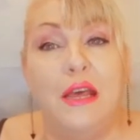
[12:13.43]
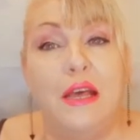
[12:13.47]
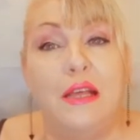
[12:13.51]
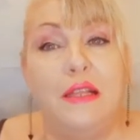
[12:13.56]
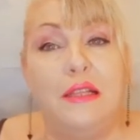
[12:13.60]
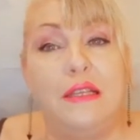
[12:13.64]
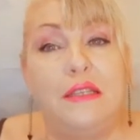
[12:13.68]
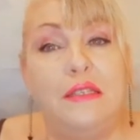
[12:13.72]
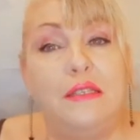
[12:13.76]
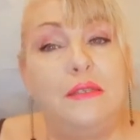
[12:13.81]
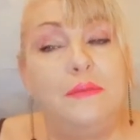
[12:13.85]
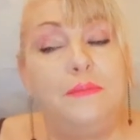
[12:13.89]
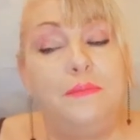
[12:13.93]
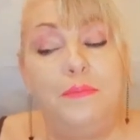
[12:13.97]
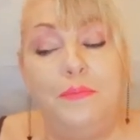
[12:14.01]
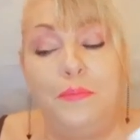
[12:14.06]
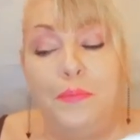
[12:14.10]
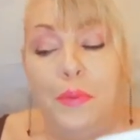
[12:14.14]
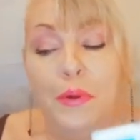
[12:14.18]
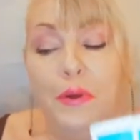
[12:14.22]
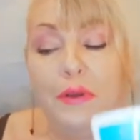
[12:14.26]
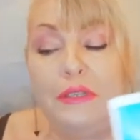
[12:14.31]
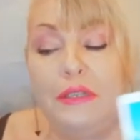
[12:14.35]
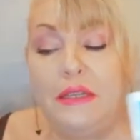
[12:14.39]
This
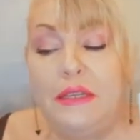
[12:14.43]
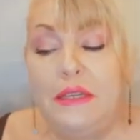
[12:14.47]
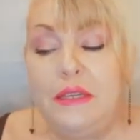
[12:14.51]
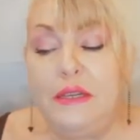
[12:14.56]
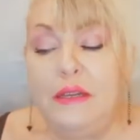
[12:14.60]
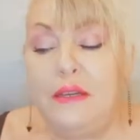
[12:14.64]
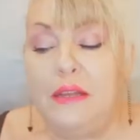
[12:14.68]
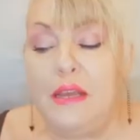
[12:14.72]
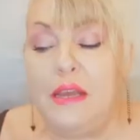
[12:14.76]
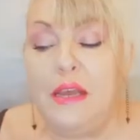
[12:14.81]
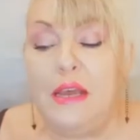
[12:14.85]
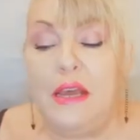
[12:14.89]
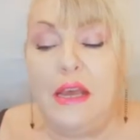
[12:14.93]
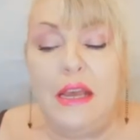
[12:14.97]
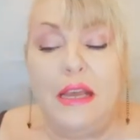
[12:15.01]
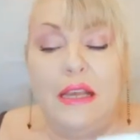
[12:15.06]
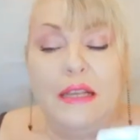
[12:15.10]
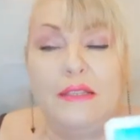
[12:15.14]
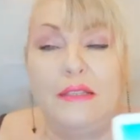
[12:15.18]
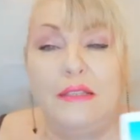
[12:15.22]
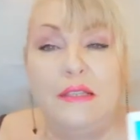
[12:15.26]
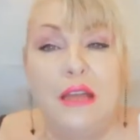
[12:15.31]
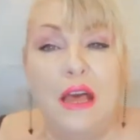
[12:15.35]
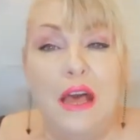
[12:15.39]
person
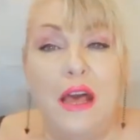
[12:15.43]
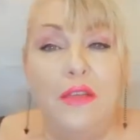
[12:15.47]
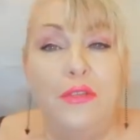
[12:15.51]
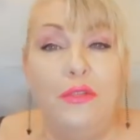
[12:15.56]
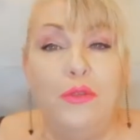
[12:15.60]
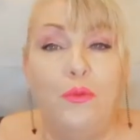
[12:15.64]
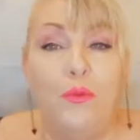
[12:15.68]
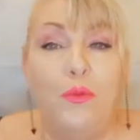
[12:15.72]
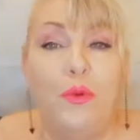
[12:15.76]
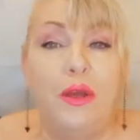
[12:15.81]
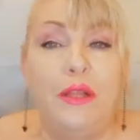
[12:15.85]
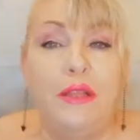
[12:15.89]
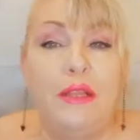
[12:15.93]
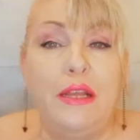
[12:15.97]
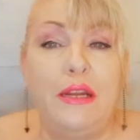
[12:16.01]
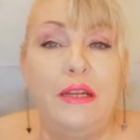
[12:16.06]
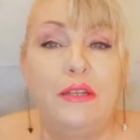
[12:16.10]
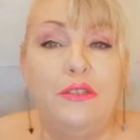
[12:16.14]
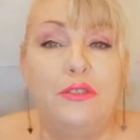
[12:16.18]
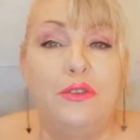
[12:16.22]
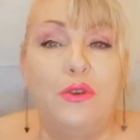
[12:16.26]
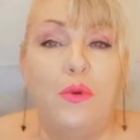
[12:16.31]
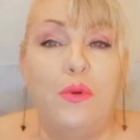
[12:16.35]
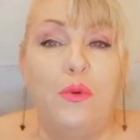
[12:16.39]
is not the one that
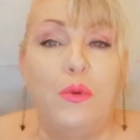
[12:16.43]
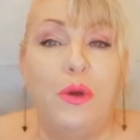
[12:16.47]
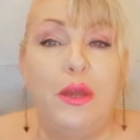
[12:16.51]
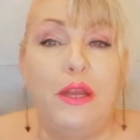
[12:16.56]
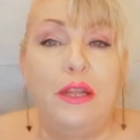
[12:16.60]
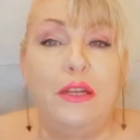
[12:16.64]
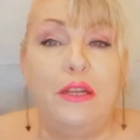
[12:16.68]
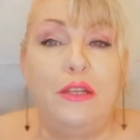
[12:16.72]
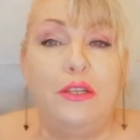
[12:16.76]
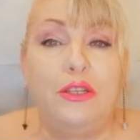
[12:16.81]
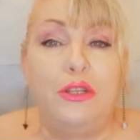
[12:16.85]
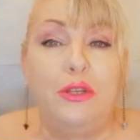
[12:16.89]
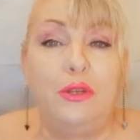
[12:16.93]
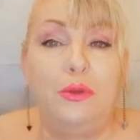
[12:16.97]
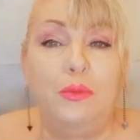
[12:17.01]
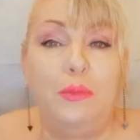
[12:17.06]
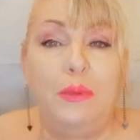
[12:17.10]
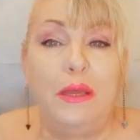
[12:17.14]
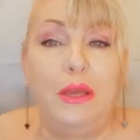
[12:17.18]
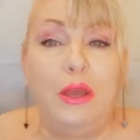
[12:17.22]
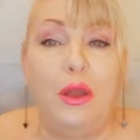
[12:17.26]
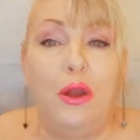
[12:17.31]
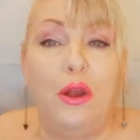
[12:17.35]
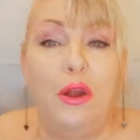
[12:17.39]
is going to
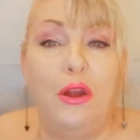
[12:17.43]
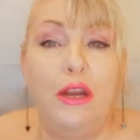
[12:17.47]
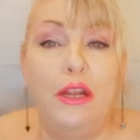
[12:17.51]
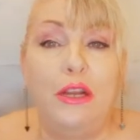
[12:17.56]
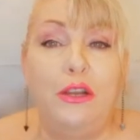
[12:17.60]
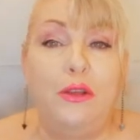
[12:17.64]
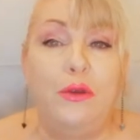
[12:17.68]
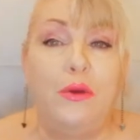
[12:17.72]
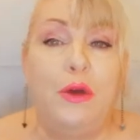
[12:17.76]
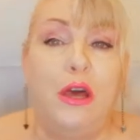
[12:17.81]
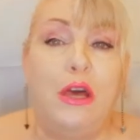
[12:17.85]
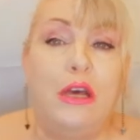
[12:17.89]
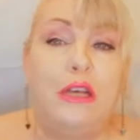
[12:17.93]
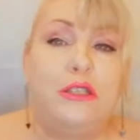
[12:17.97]
be hurting you.